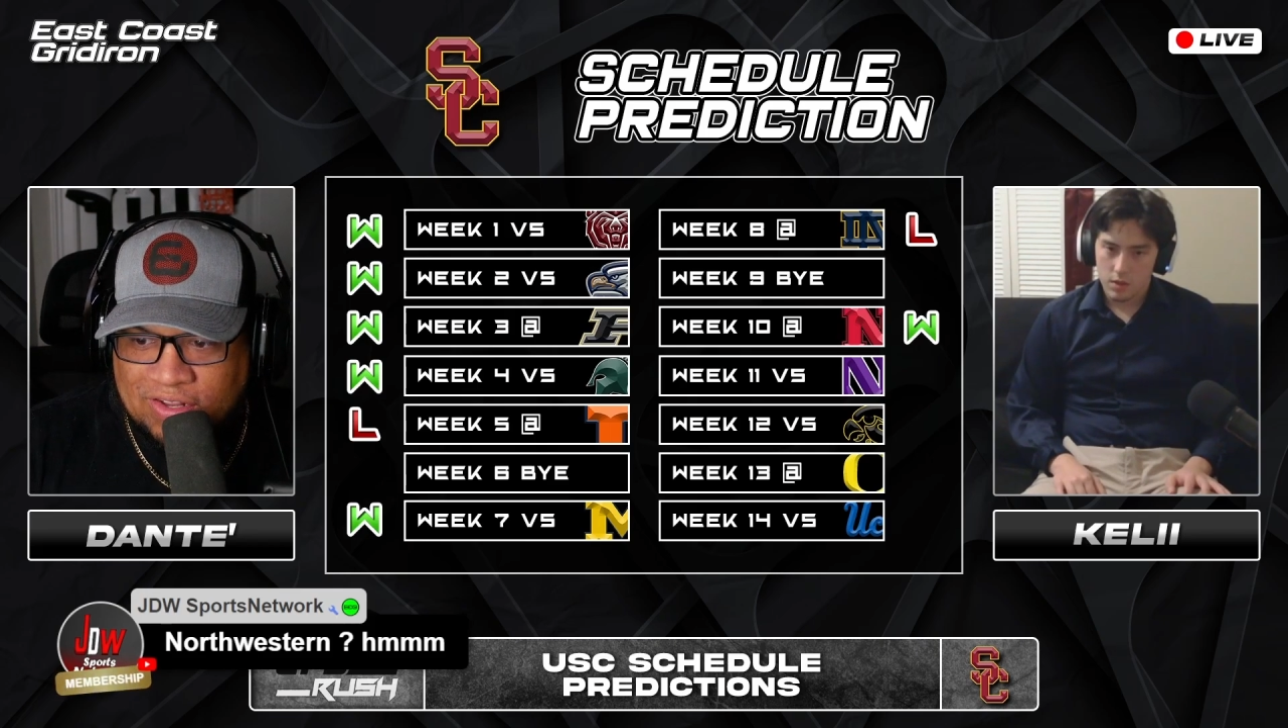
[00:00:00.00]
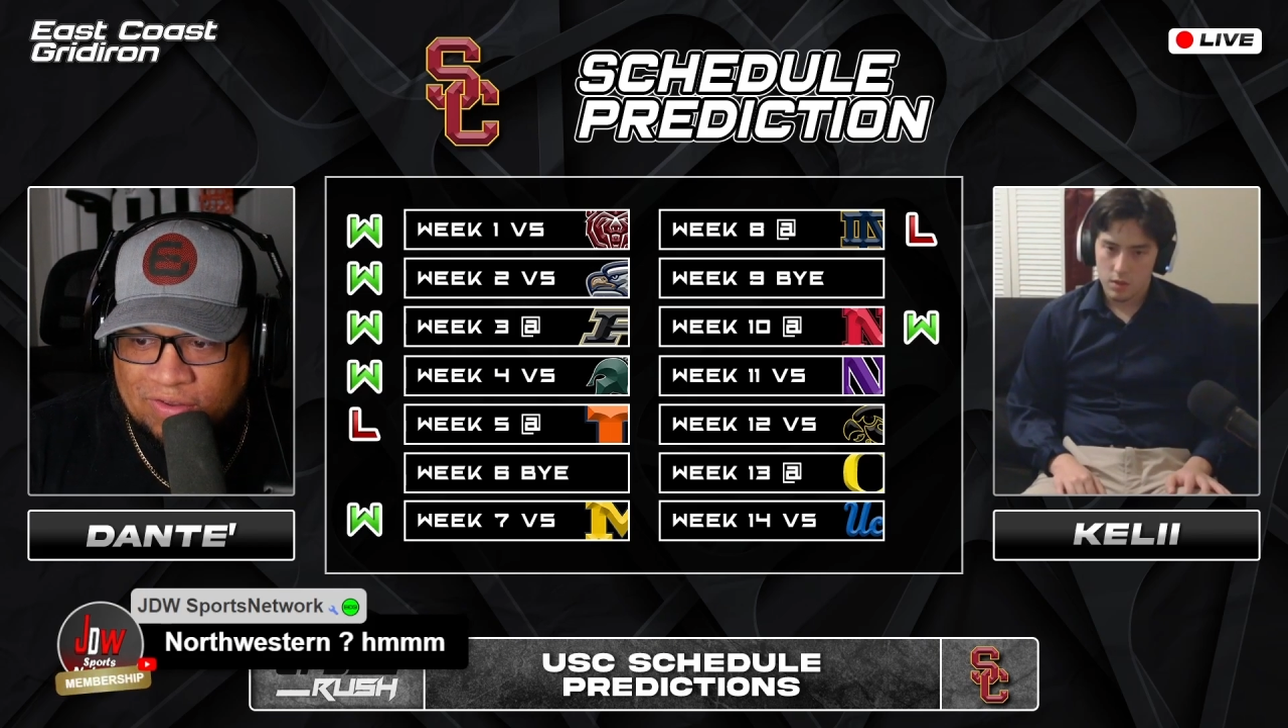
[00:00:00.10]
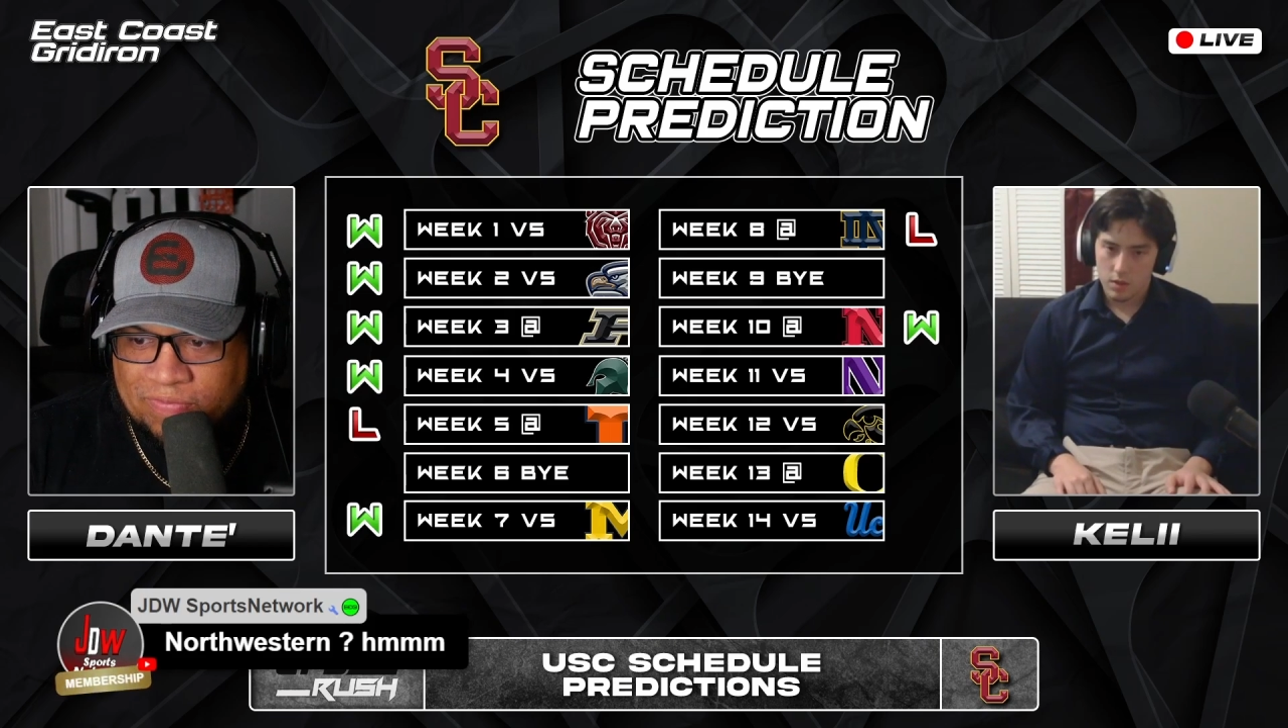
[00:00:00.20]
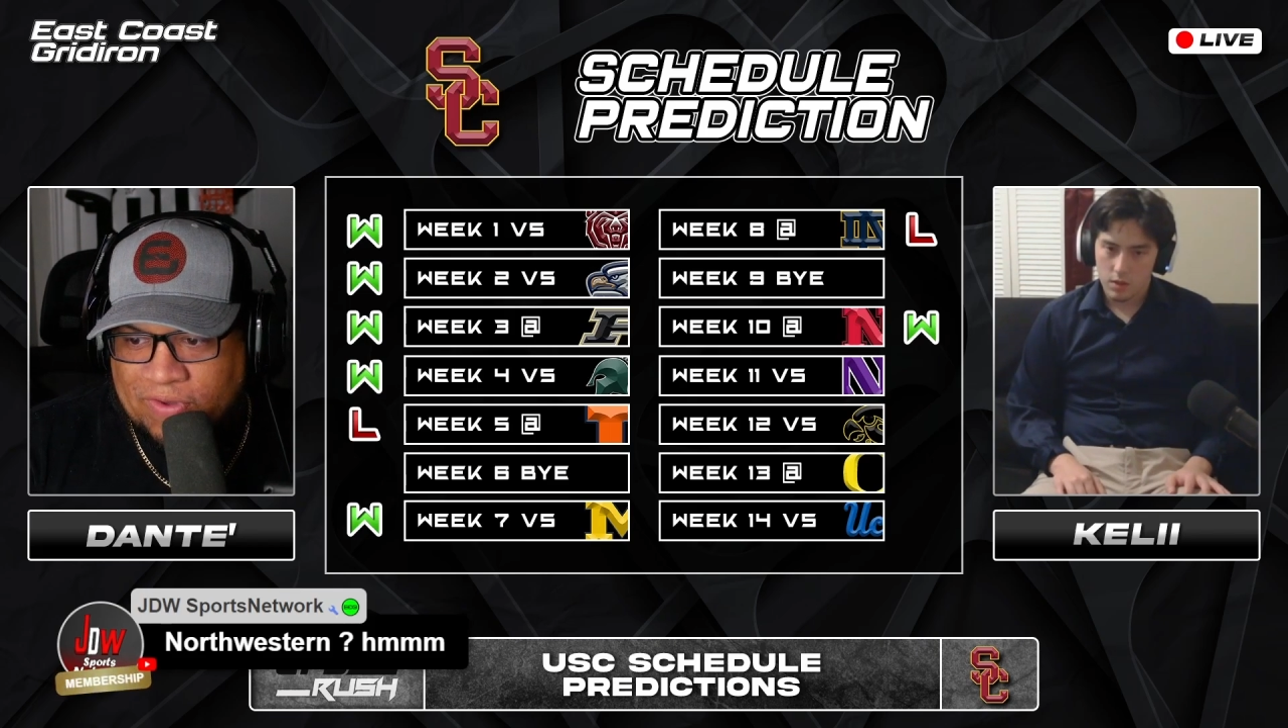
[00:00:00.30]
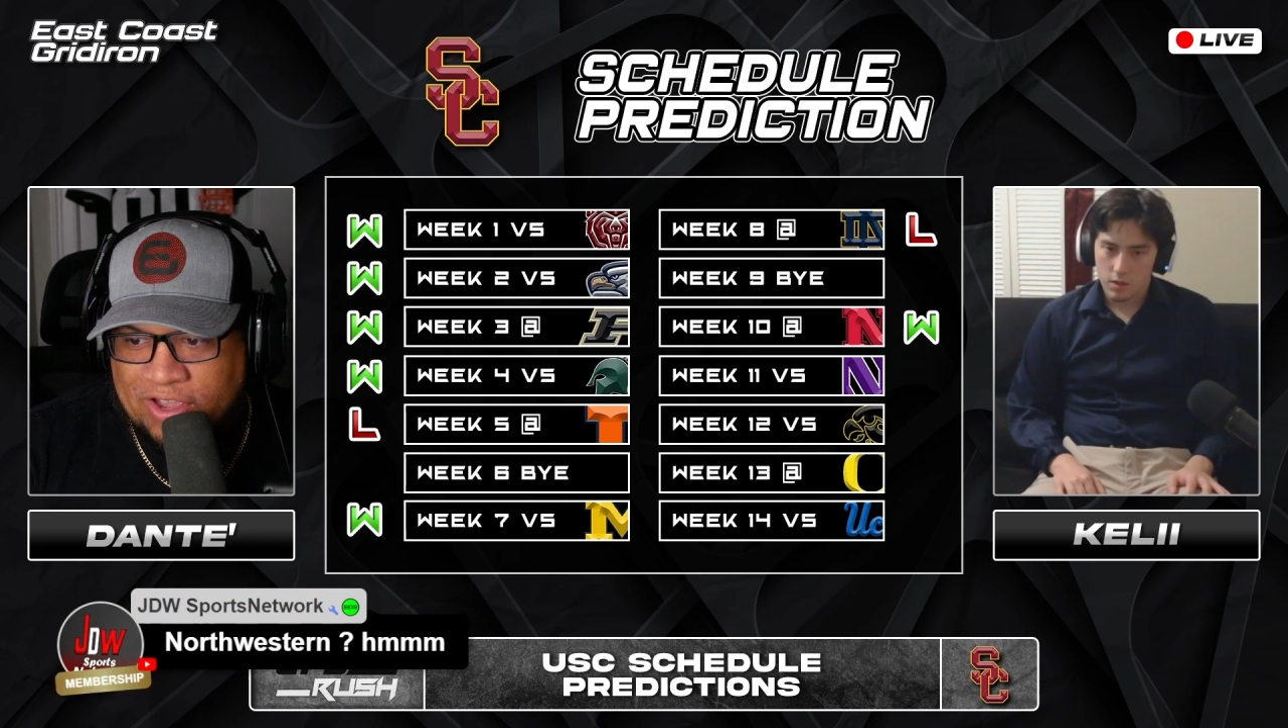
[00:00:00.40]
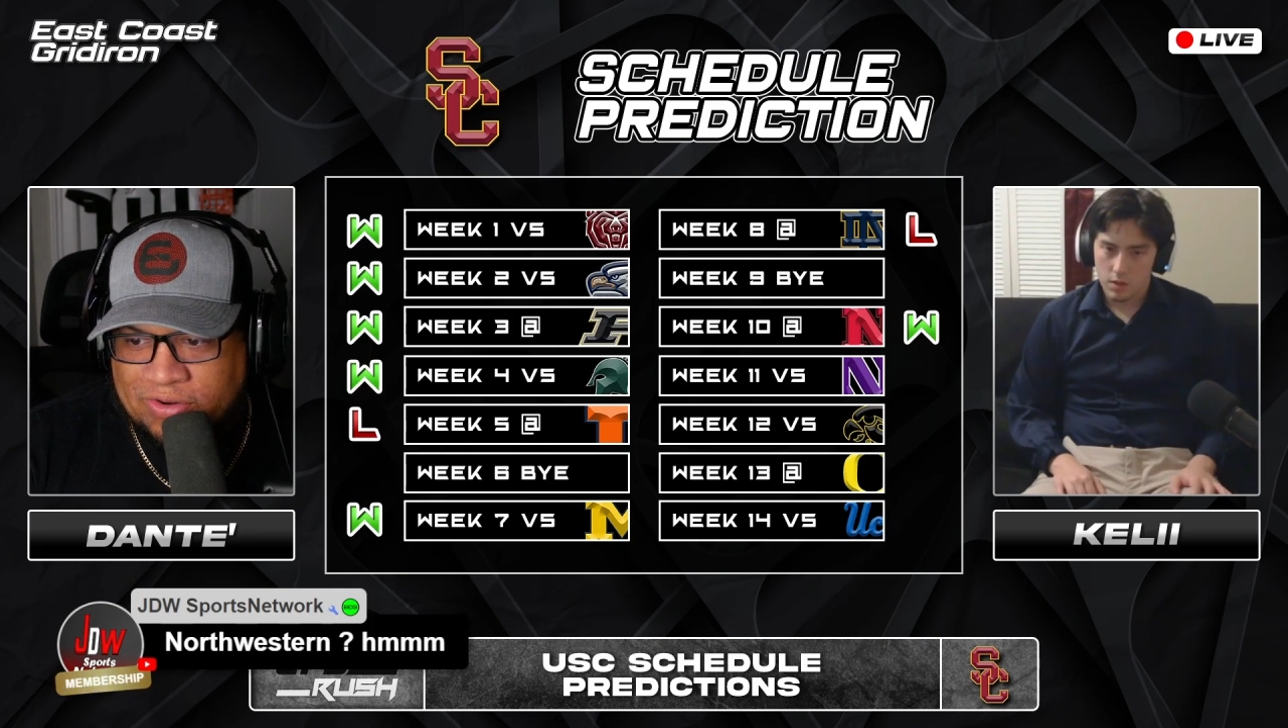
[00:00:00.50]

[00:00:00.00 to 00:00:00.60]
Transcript: the final